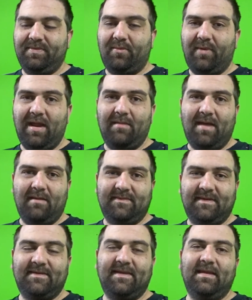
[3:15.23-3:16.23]
RAM. I have
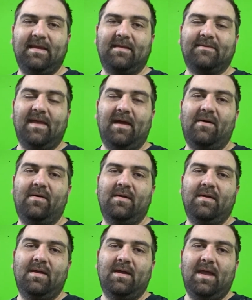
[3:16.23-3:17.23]
16 gigs now,
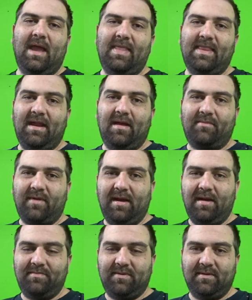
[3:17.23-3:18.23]
and then I upgraded
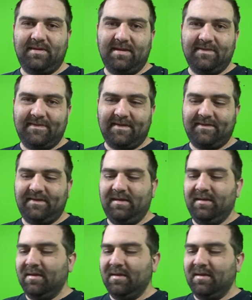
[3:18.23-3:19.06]
up to a 1060.